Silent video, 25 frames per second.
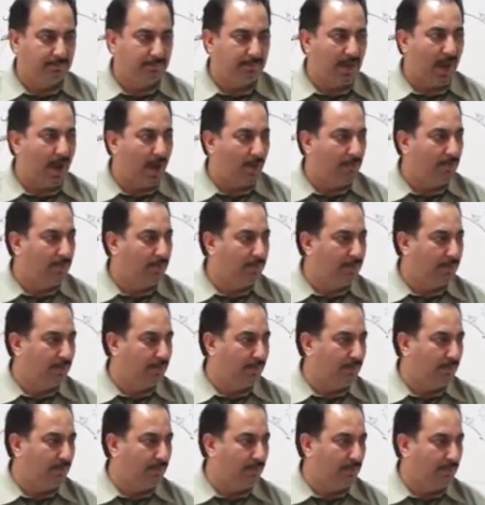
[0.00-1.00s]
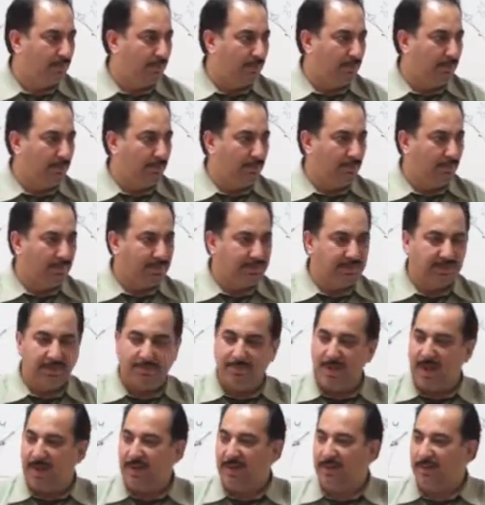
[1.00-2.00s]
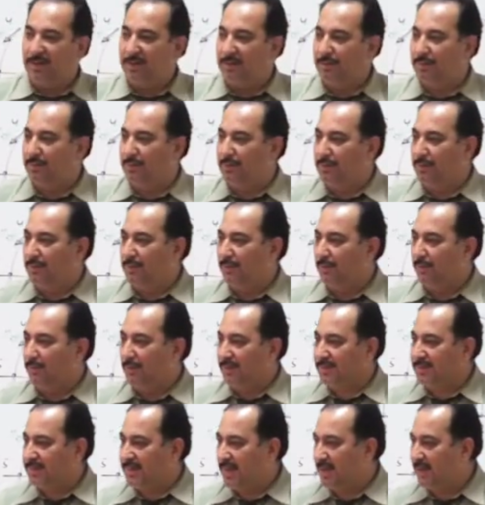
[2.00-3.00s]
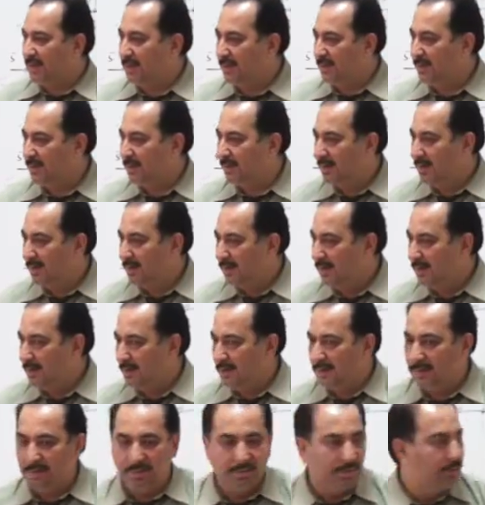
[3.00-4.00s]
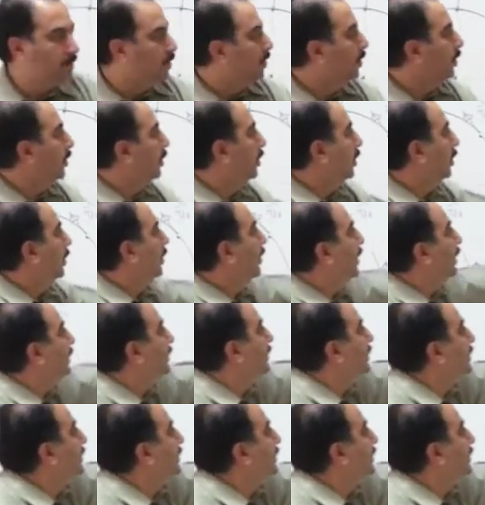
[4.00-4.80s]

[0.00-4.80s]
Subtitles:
How? What's the magnitude? What's the? This